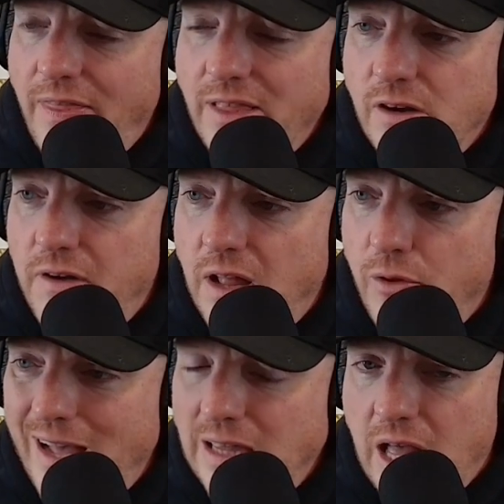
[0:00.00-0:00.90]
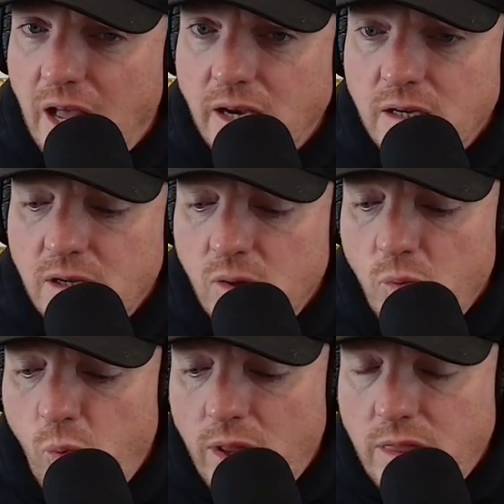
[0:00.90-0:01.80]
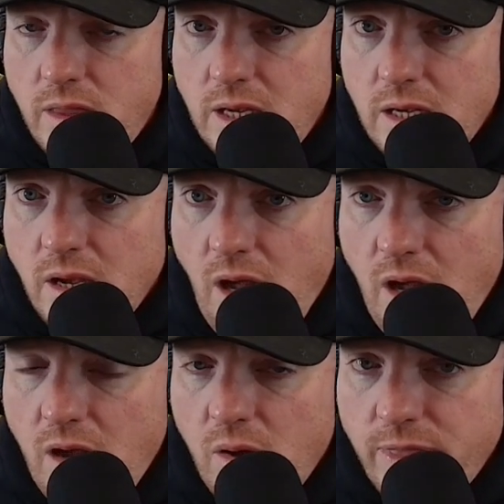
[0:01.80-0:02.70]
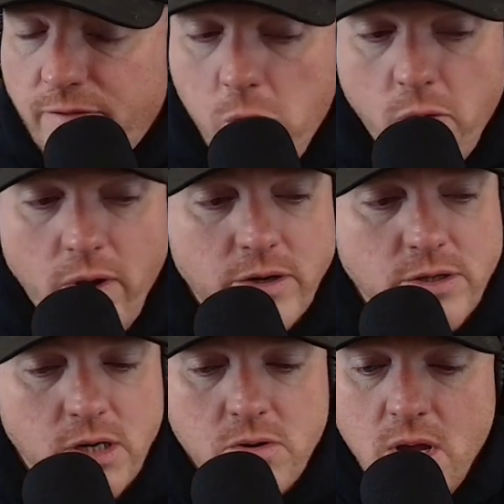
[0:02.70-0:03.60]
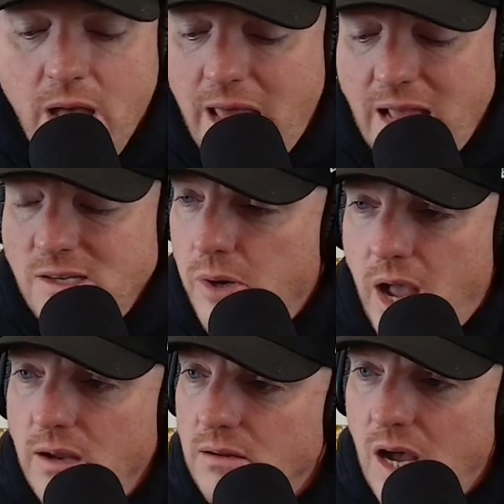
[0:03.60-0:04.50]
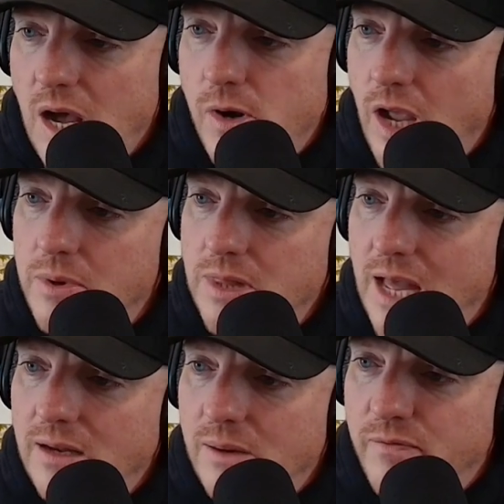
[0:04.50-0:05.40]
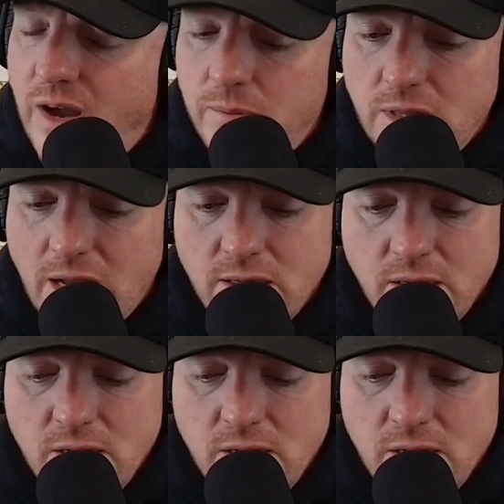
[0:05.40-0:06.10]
I think they'll follow that line Agreed. with the uh, with the four runner. So, and that's okay. I'm okay with that. I'm fine with that.